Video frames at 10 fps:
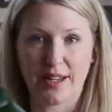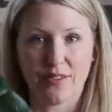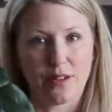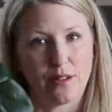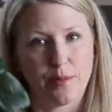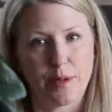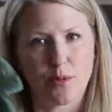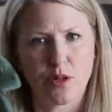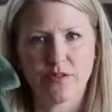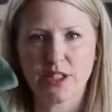to give it a little bit
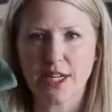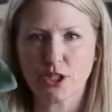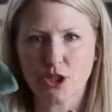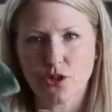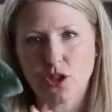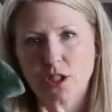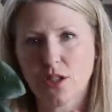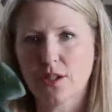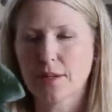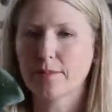more of a textured look
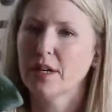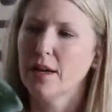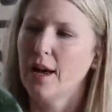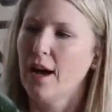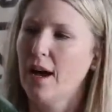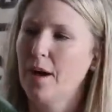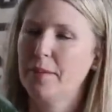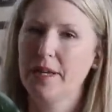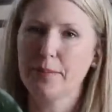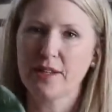you can uh,
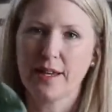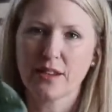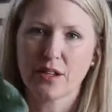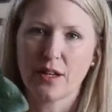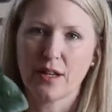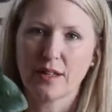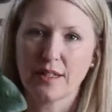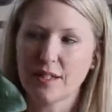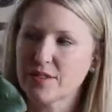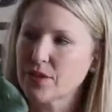manipulate the
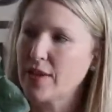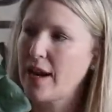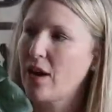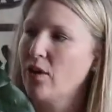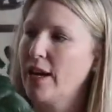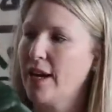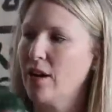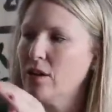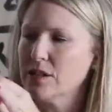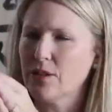leaves around
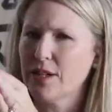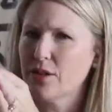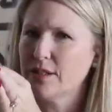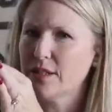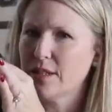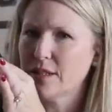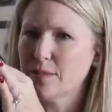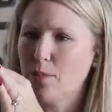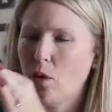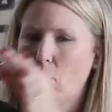and also I noticed that
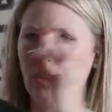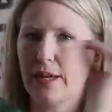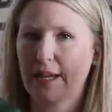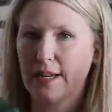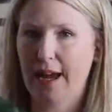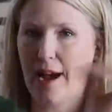these pull in and